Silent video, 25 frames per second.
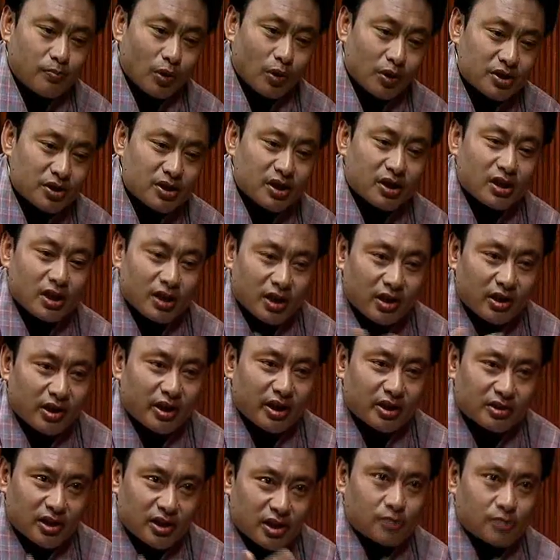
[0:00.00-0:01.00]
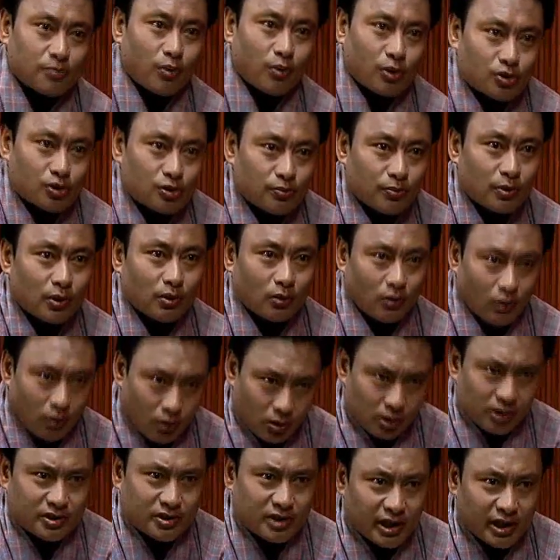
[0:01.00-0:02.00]
politically correct as possible
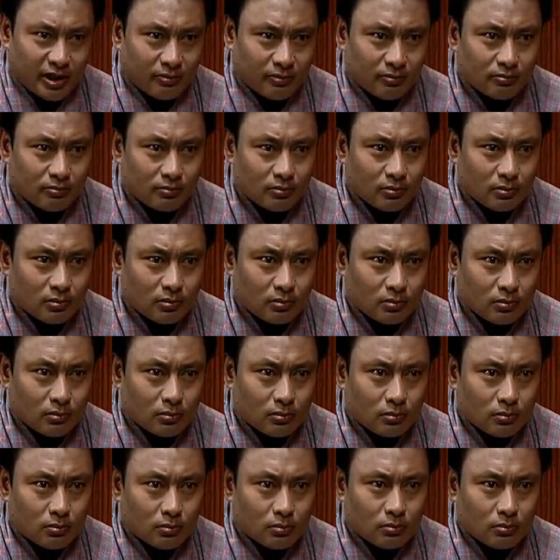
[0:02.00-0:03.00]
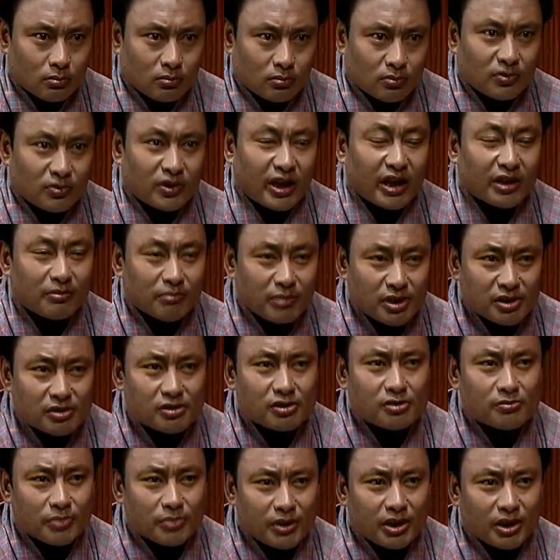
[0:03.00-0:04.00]
all the time. And that
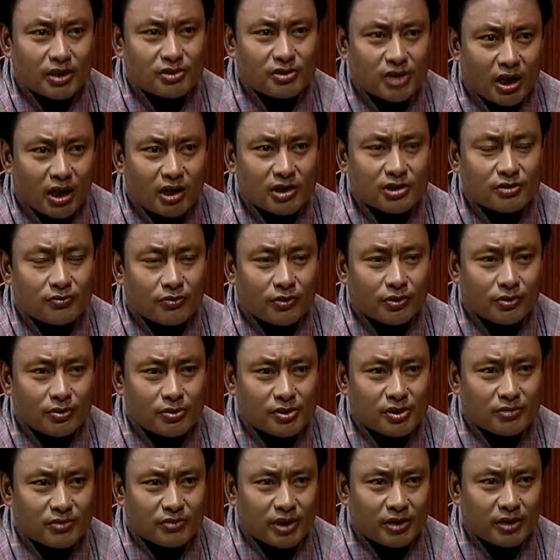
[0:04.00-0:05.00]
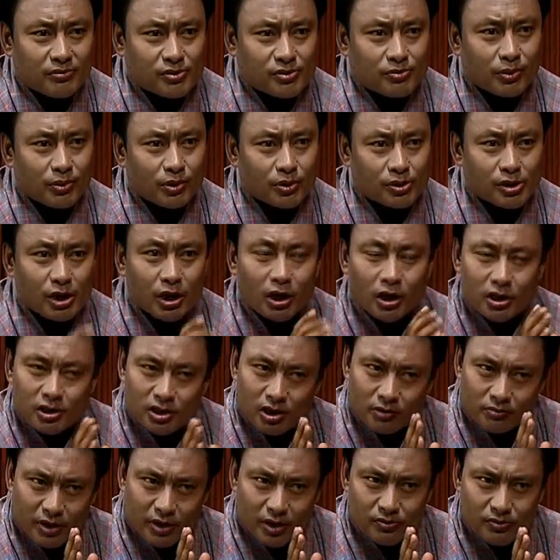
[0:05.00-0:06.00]
must be a challenge for you sometimes, because
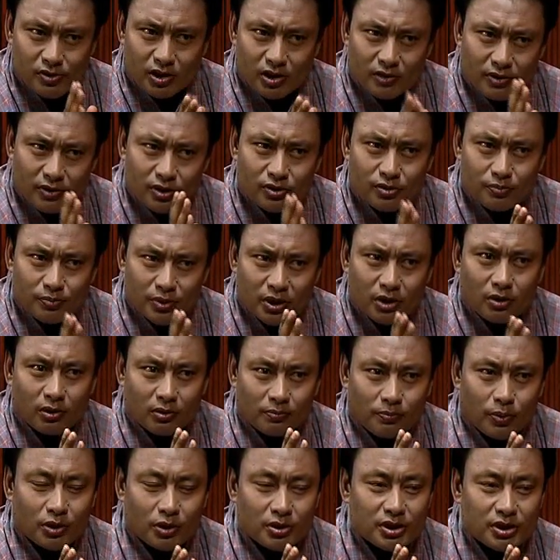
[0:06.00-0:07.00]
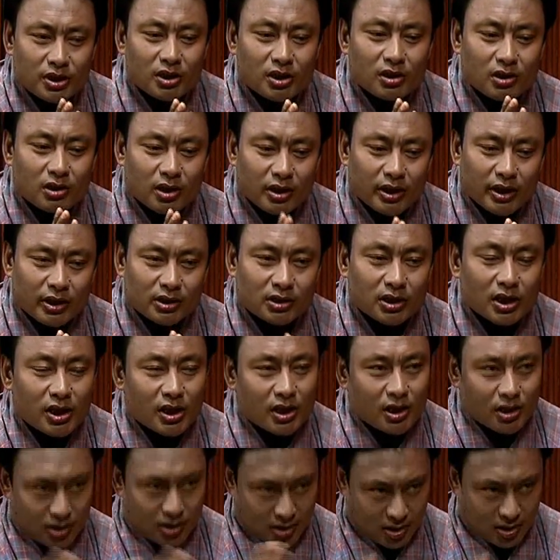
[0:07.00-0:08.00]
sometimes even to be called politically correct,
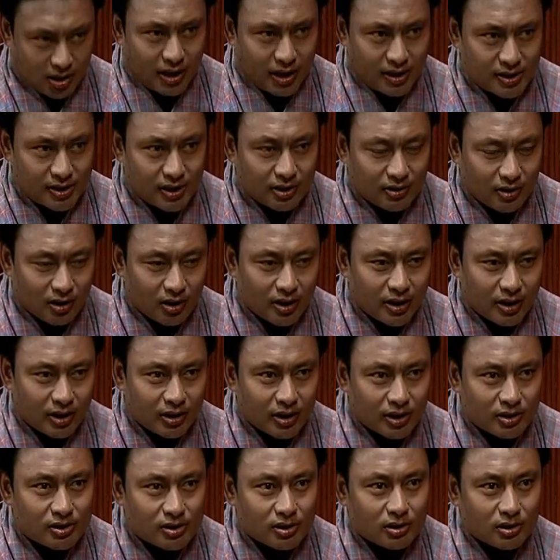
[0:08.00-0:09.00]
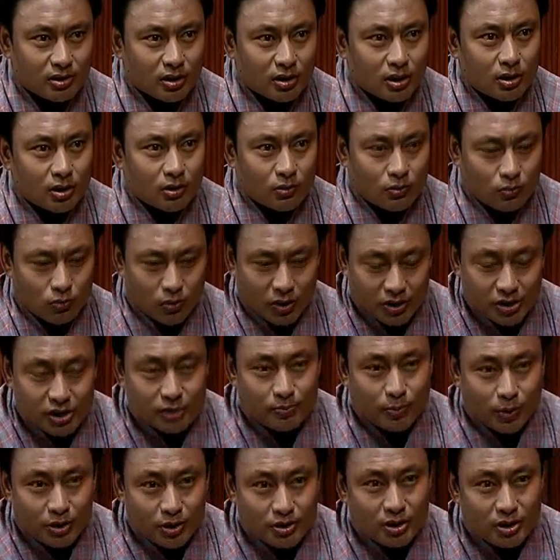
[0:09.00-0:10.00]
I said earlier that what is
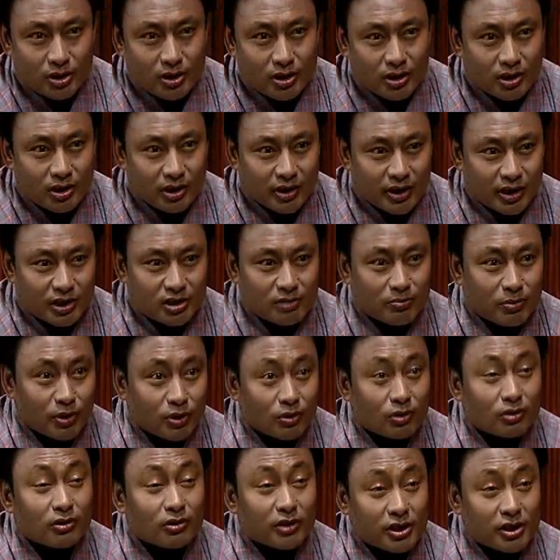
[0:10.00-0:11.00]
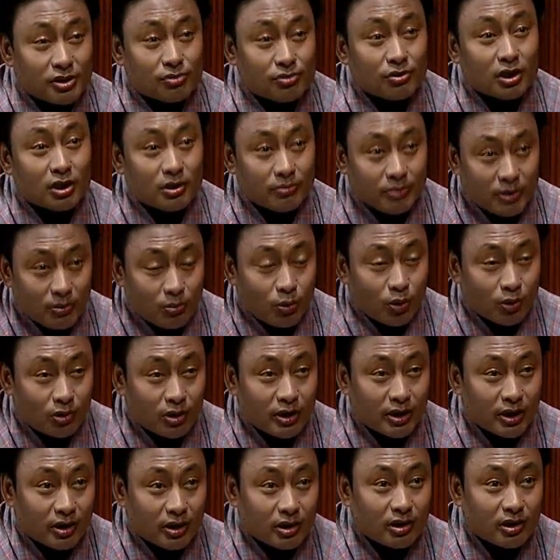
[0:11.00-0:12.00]
politically correct may not necessarily be
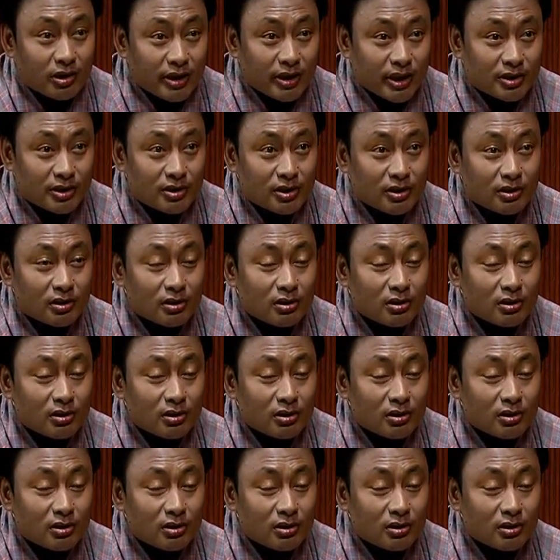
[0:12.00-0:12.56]
morally correct.